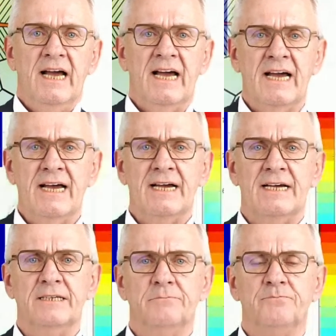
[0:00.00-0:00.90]

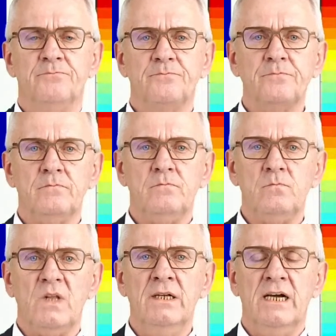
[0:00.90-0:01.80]
Now,
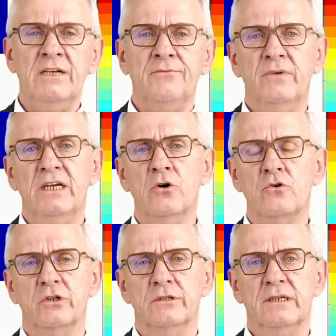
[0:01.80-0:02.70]
if we
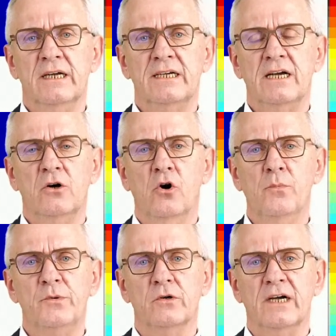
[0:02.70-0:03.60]
look, and I
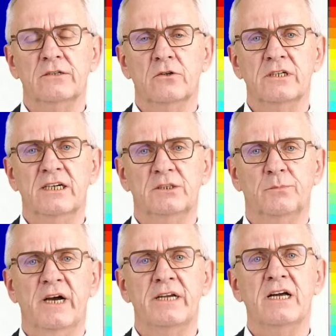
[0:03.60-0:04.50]
hope you recognize
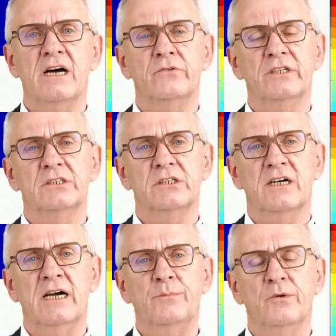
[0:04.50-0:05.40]
by now this
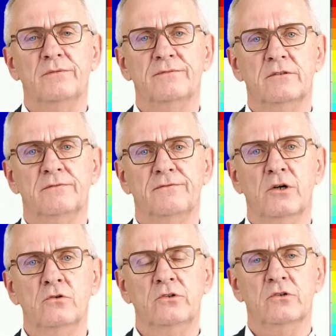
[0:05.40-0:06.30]
type of
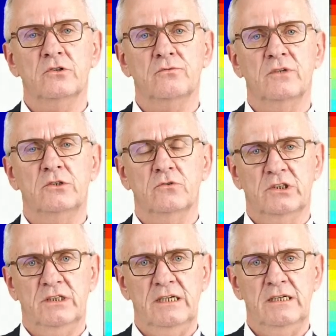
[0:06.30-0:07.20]
photos, what you
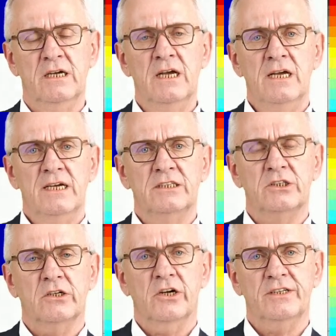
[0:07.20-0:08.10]
see
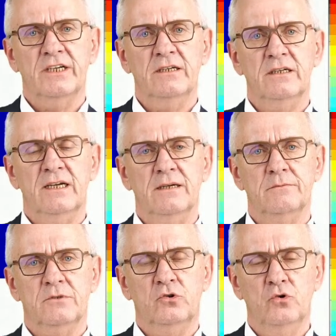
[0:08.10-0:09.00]
is a cutting
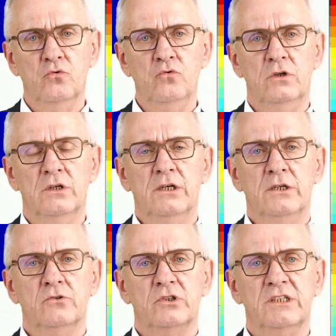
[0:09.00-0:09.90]
tool.
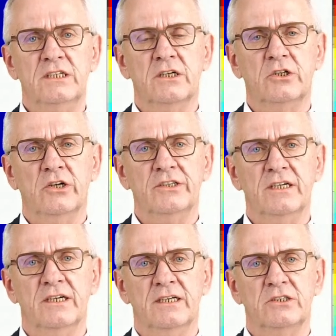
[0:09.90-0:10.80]
You see the
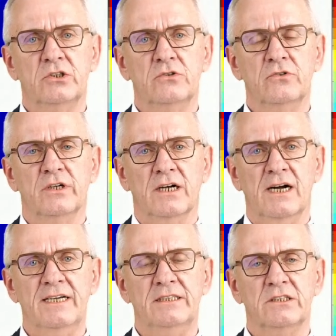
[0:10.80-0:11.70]
cutting edge to the
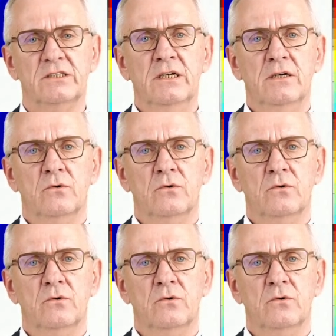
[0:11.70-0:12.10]
right,